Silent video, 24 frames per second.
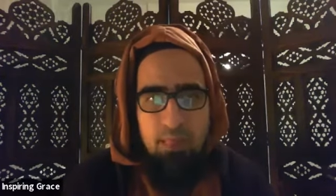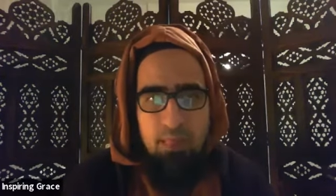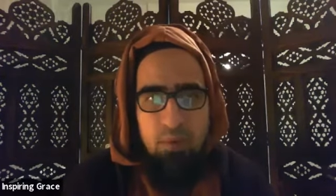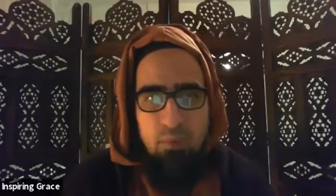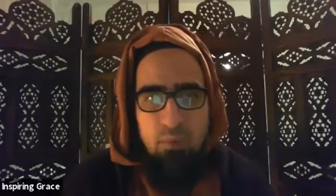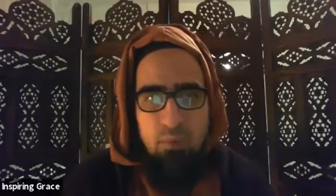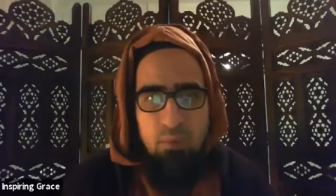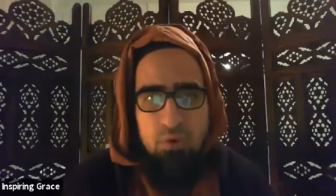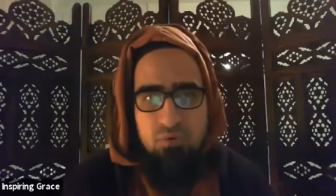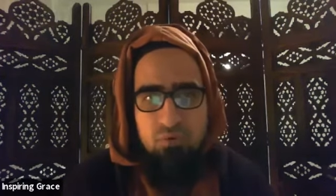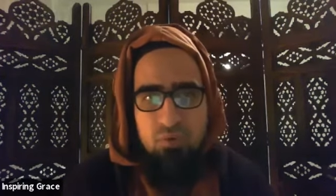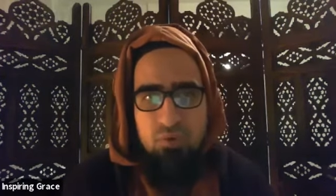
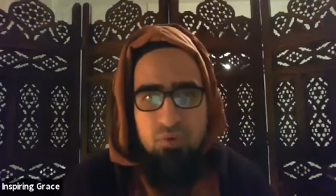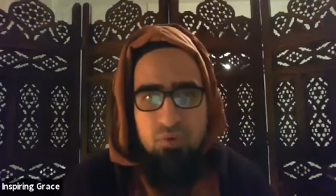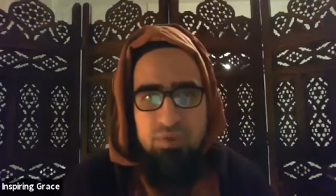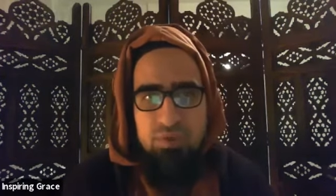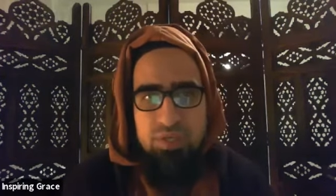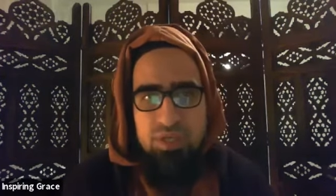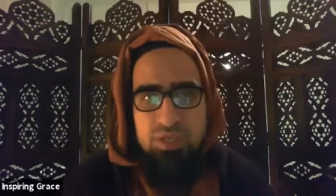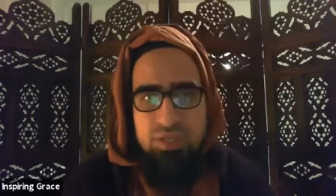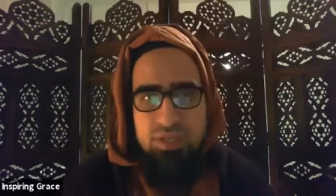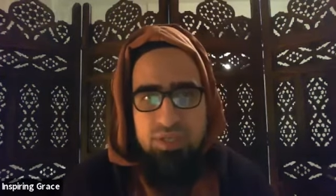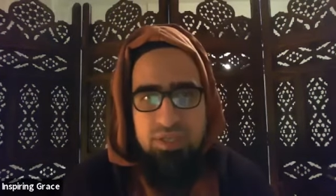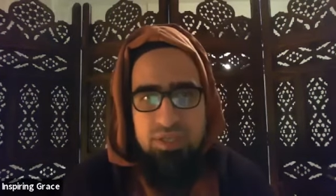And one of our
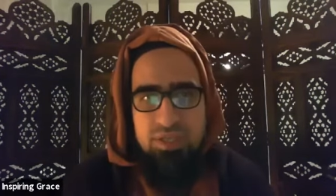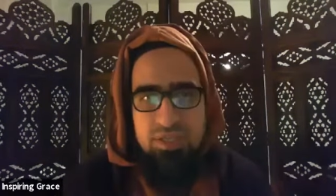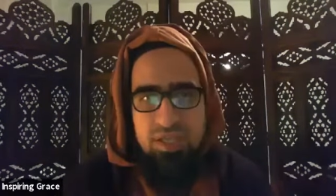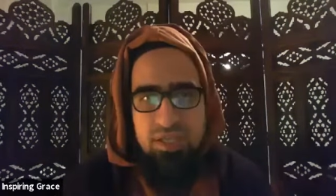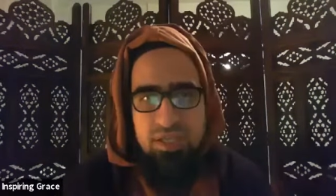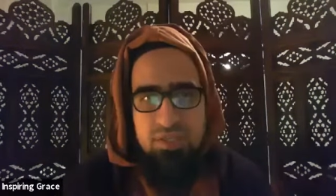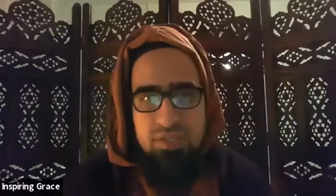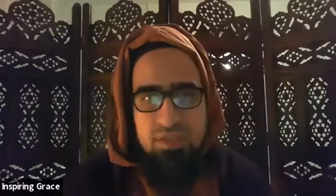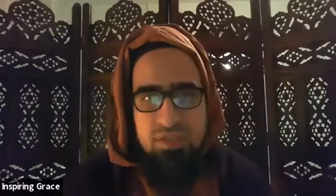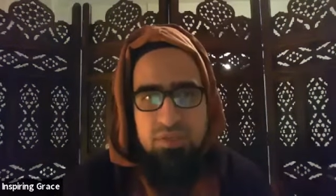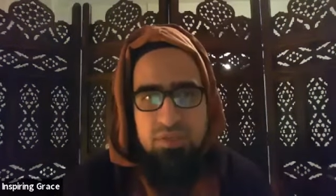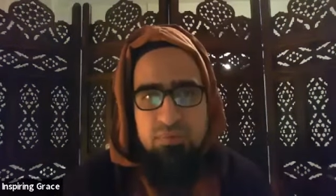teachers, he
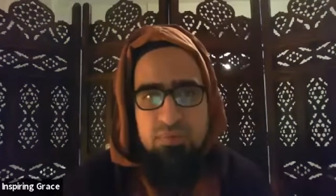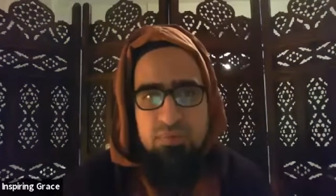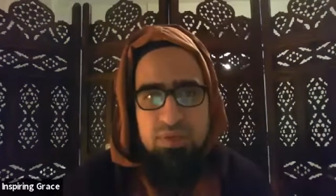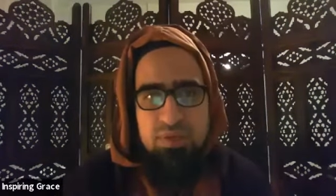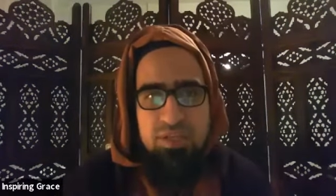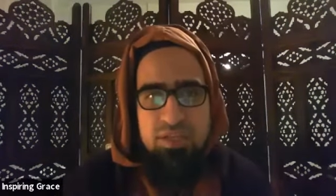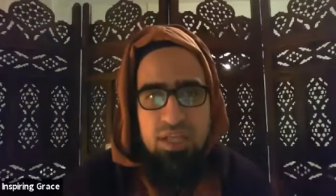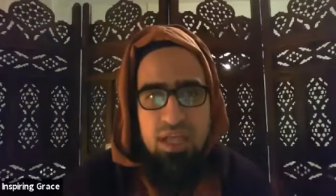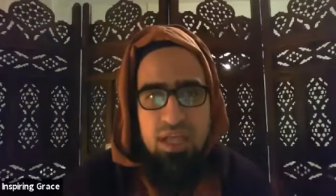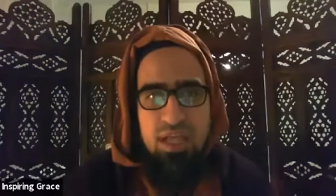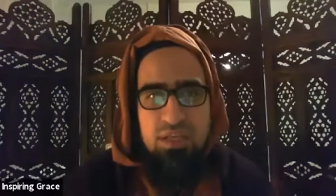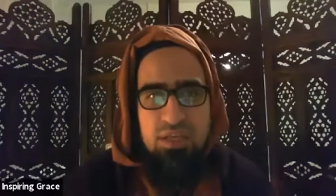says this
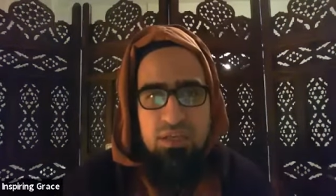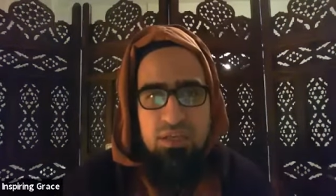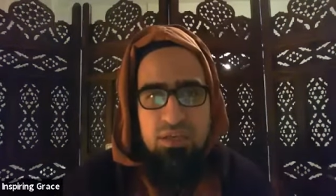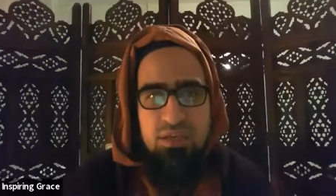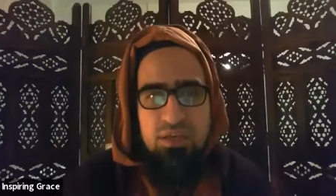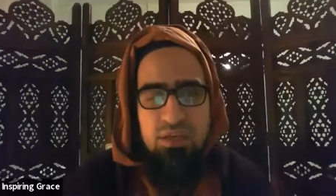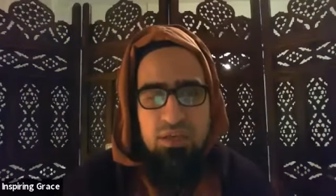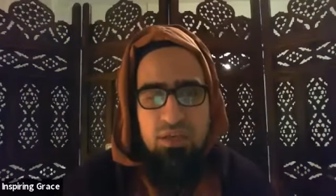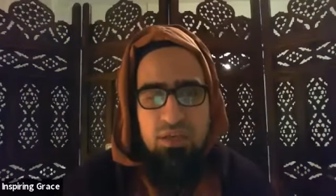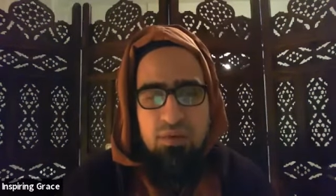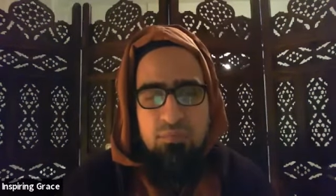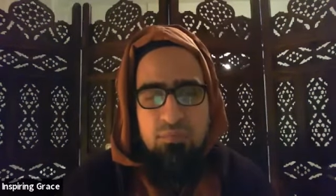means like
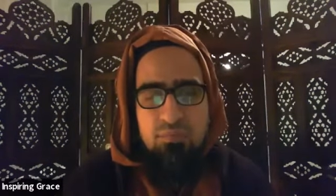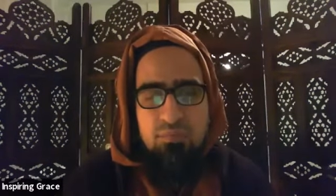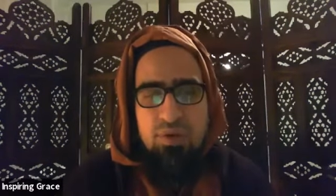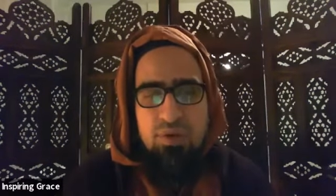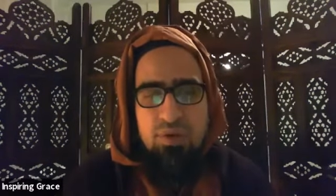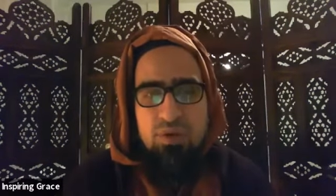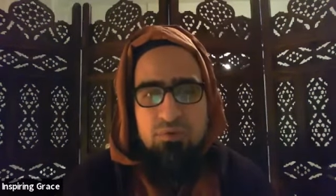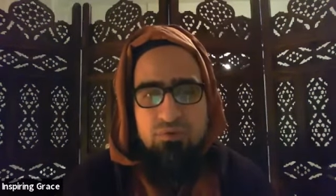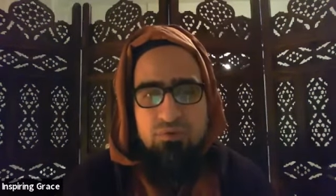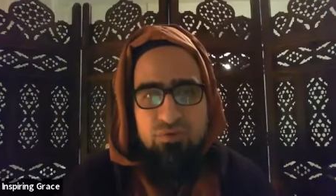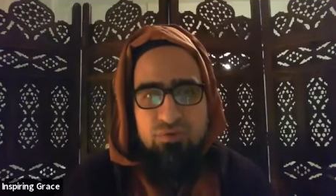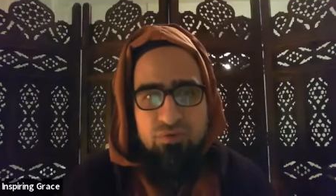um,
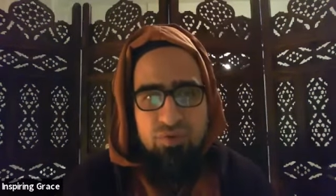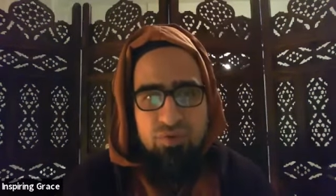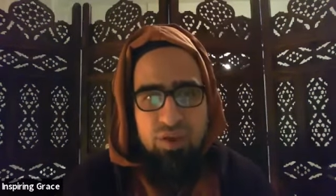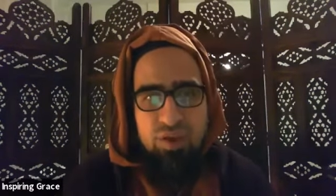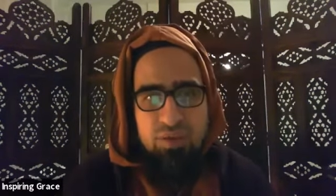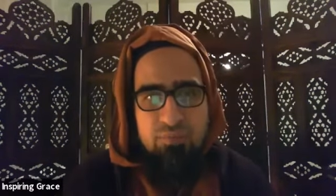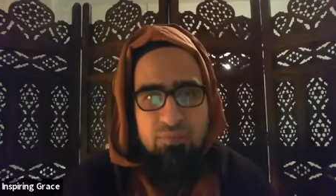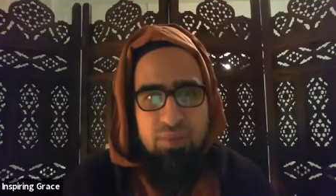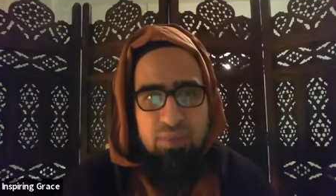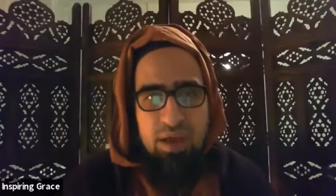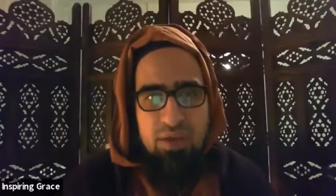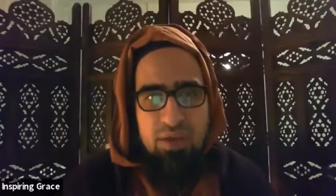
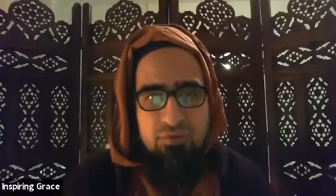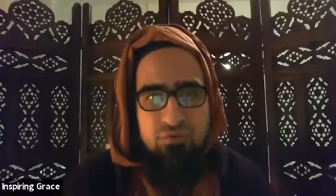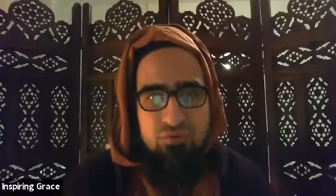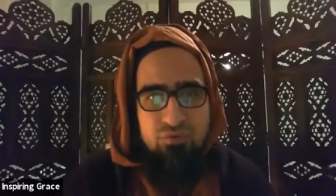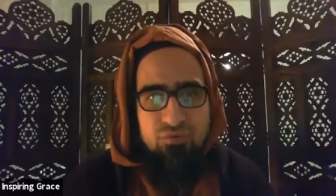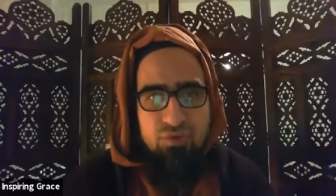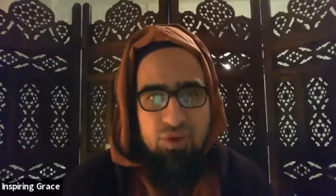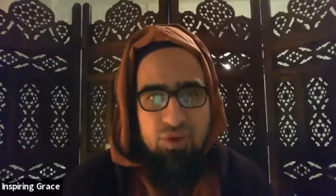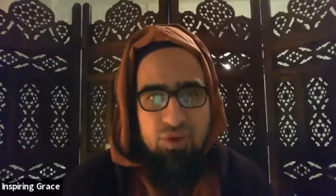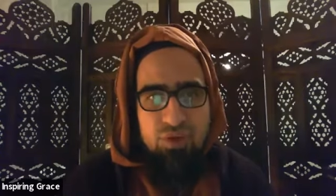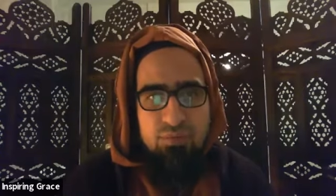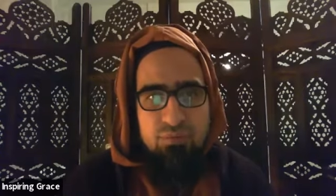frame by
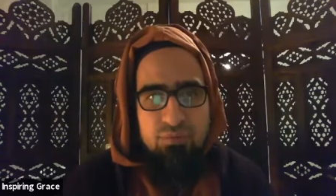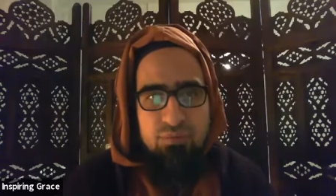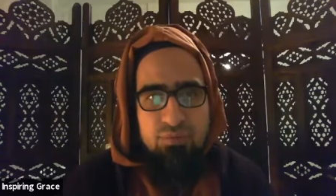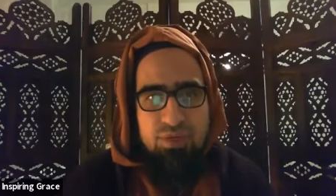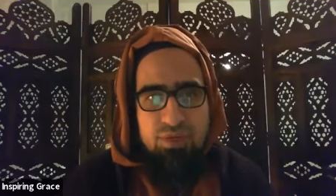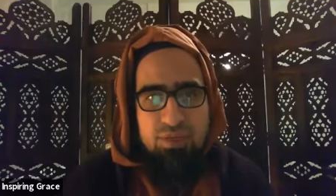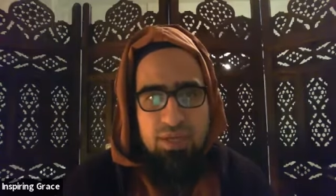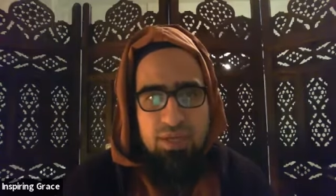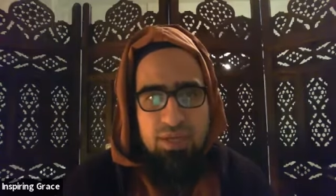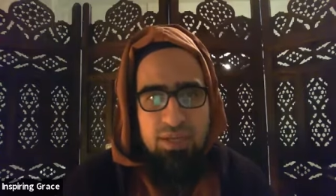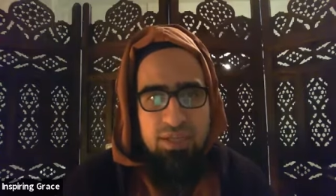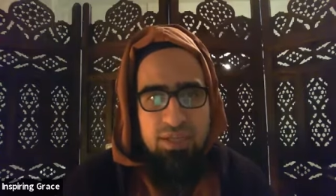frame
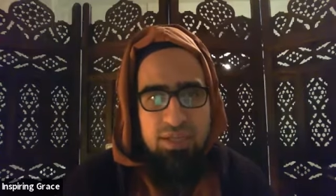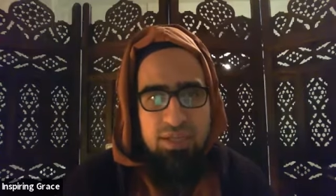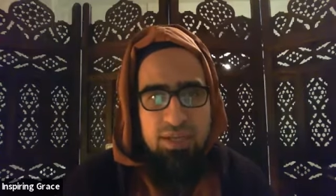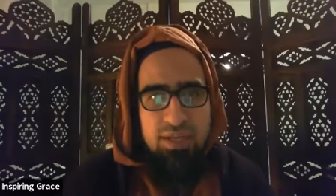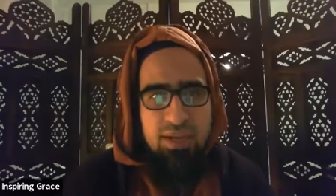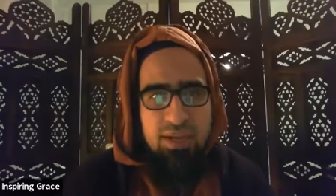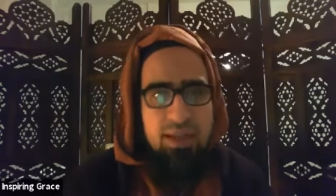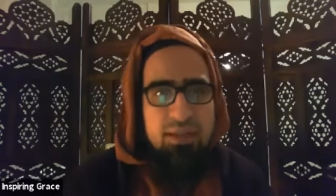like an